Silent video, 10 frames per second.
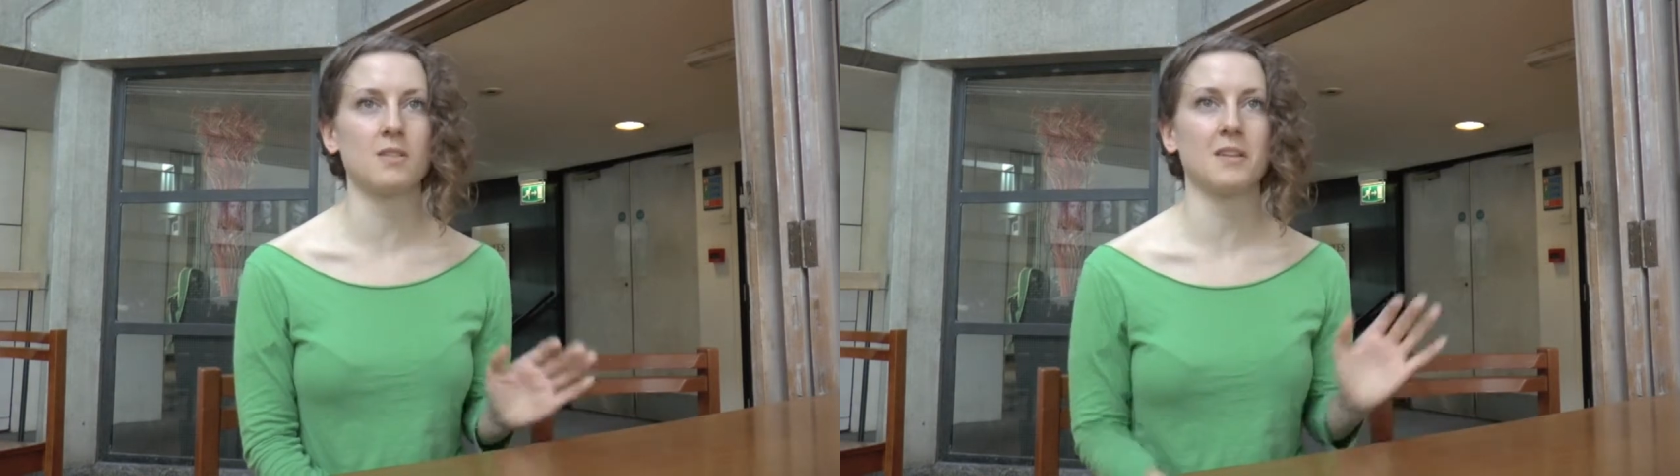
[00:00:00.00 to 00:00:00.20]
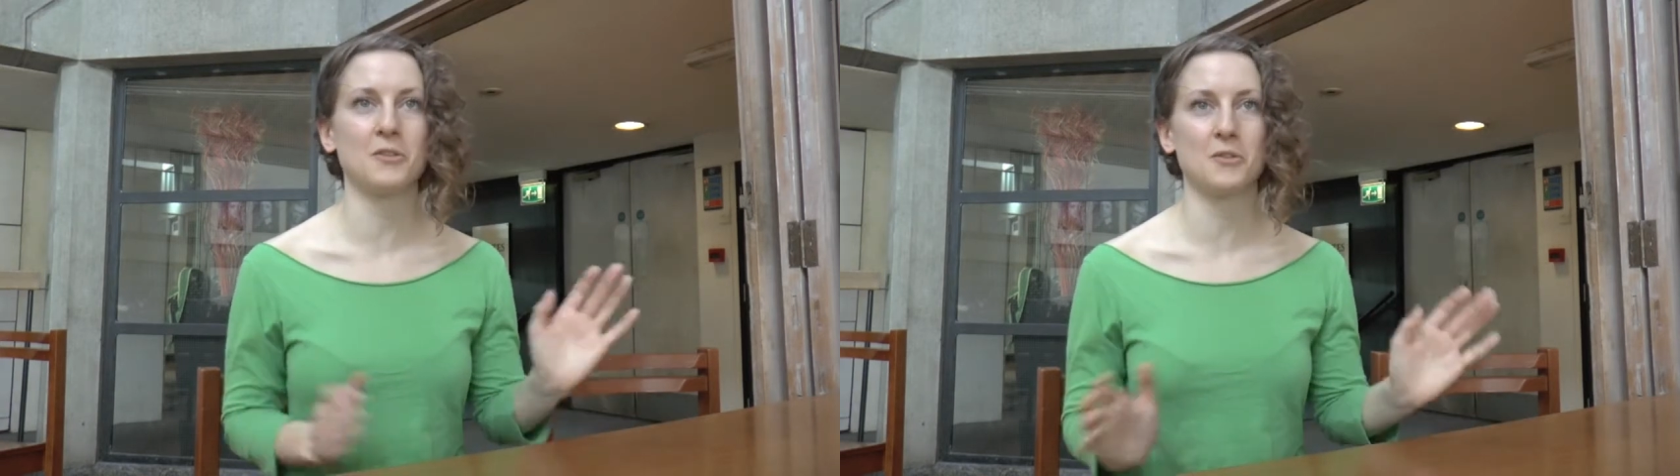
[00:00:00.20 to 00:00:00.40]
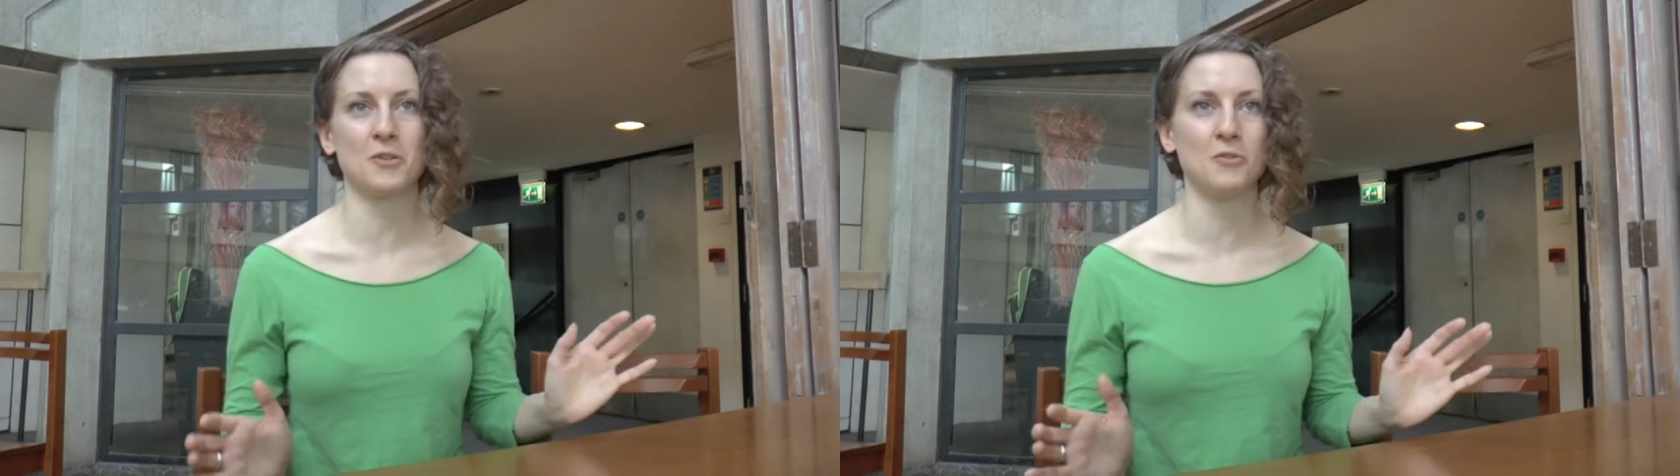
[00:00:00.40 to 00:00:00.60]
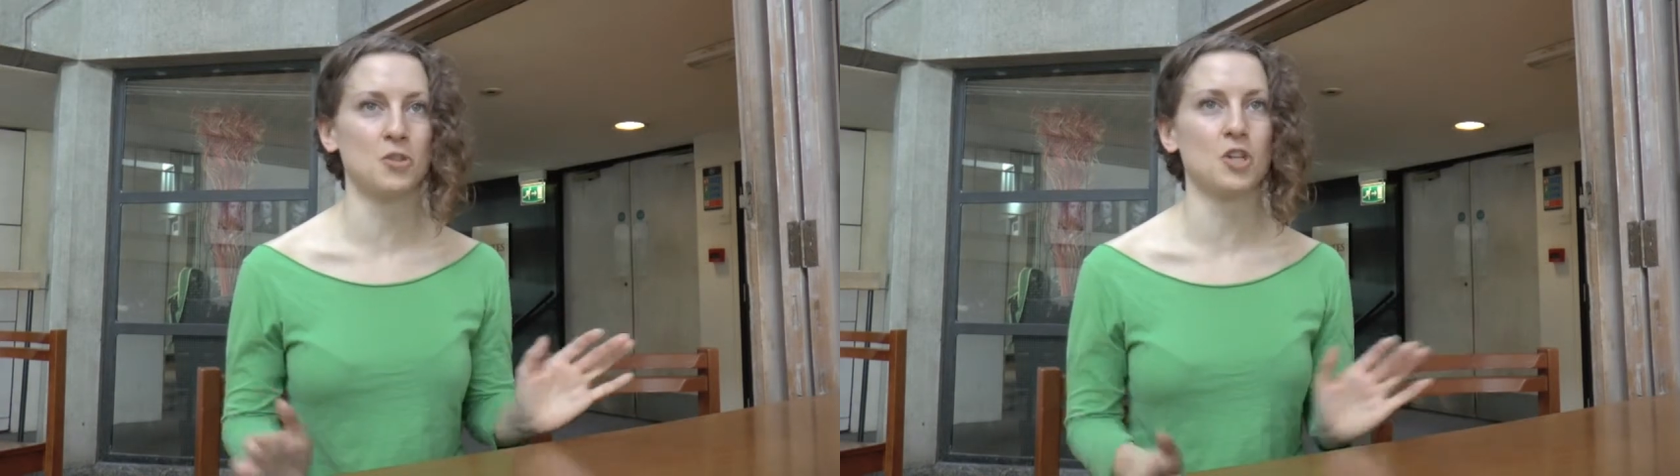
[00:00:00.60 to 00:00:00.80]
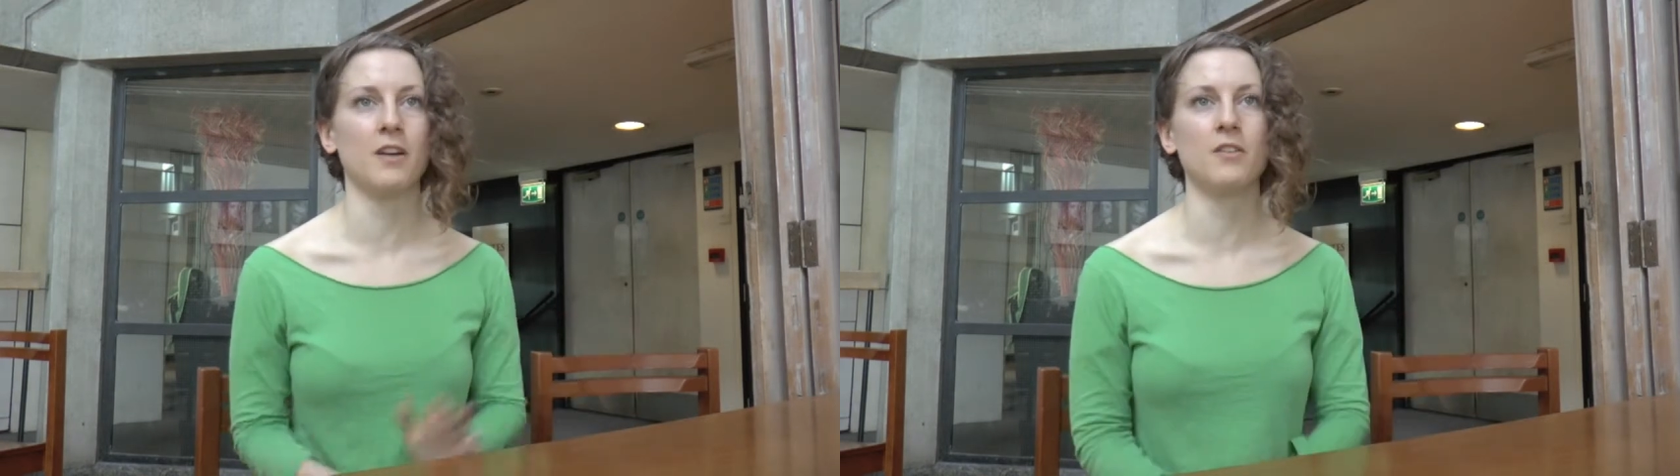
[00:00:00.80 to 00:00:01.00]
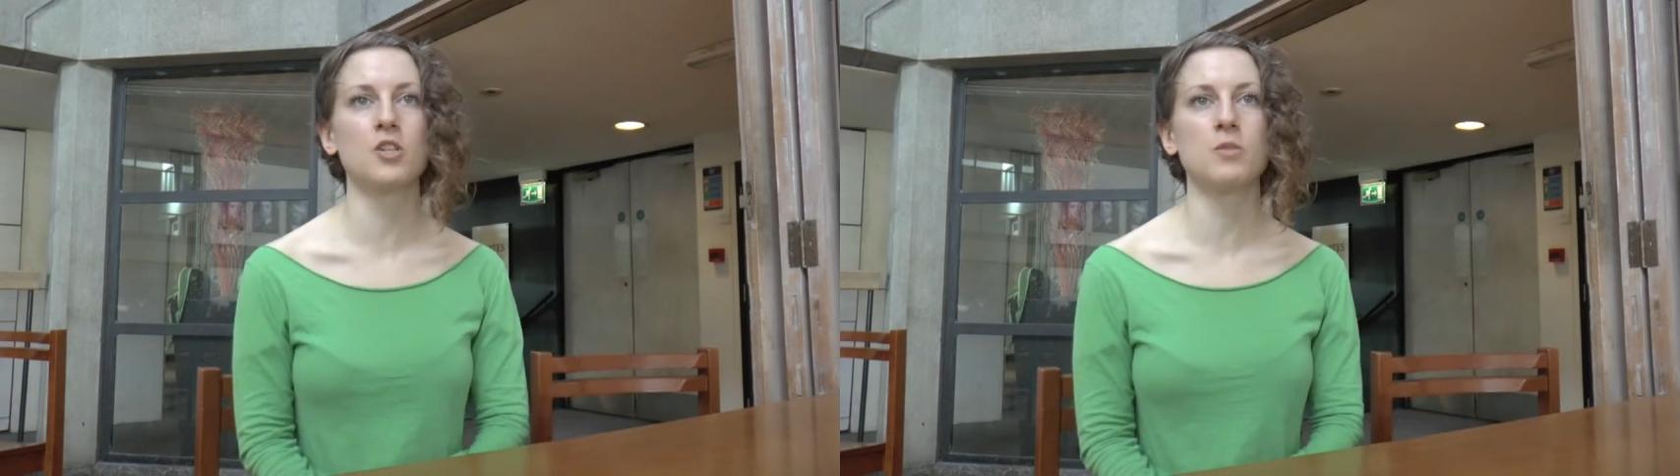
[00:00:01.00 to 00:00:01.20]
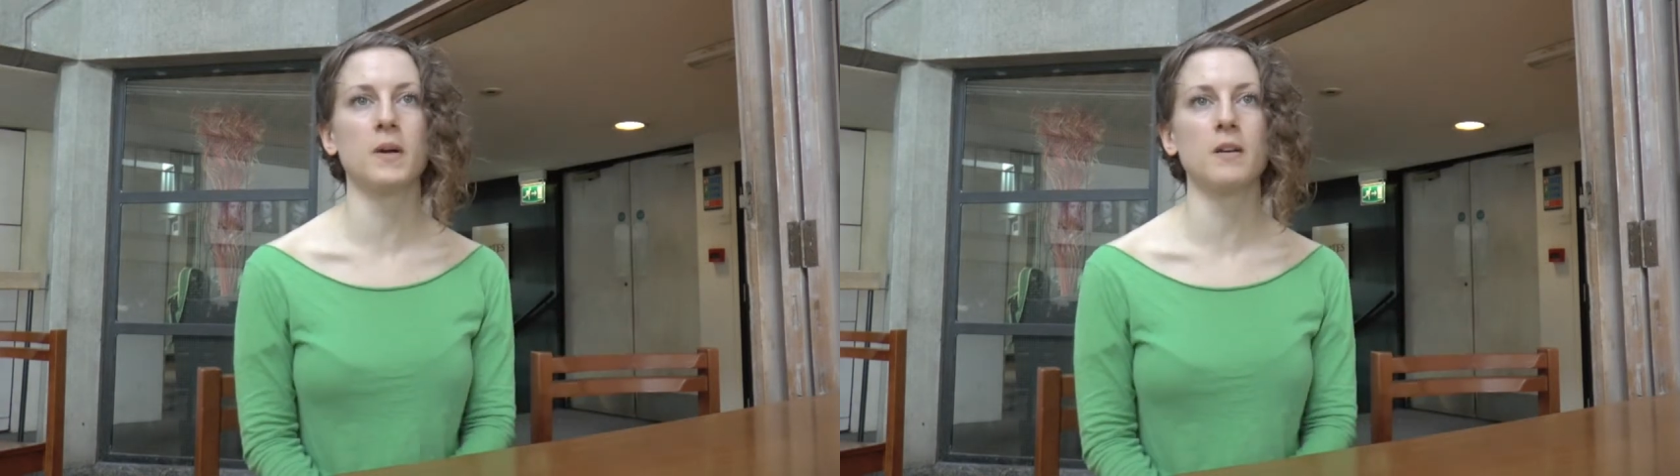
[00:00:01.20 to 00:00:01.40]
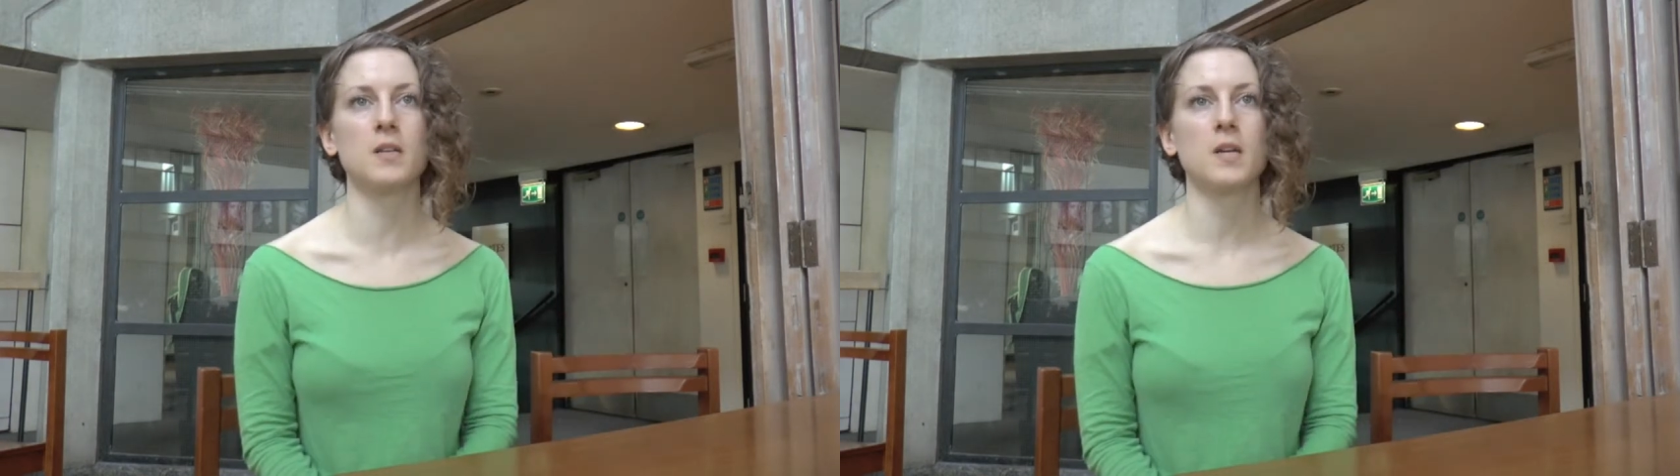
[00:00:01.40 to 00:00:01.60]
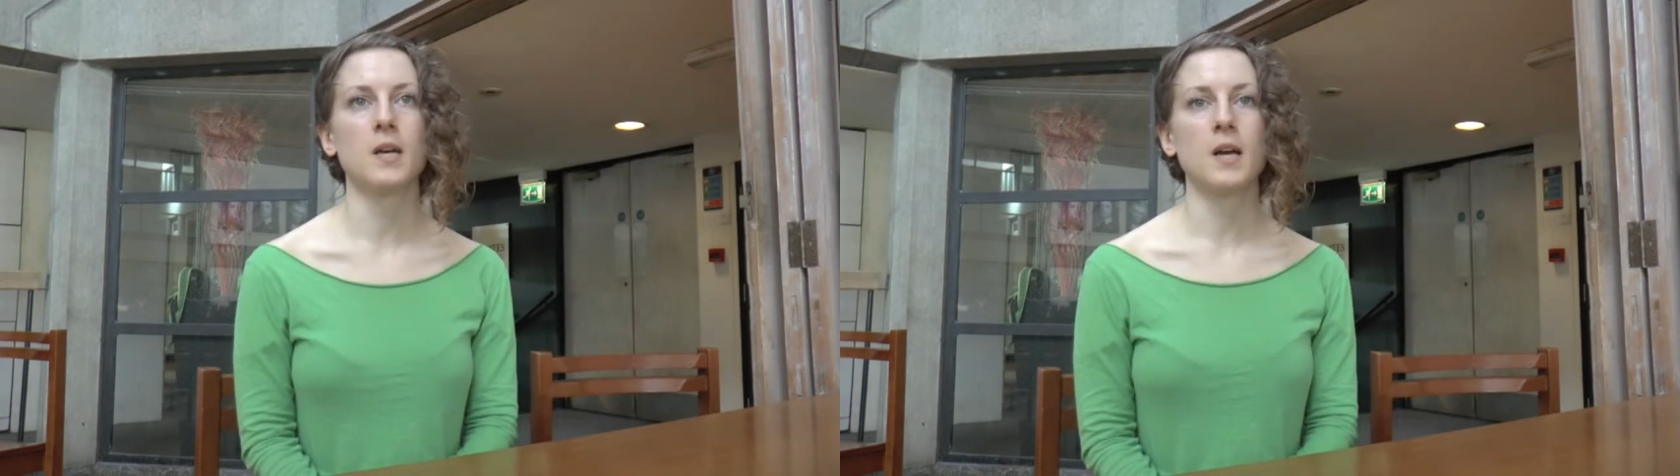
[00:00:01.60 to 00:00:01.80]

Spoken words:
So that's a huge challenge, but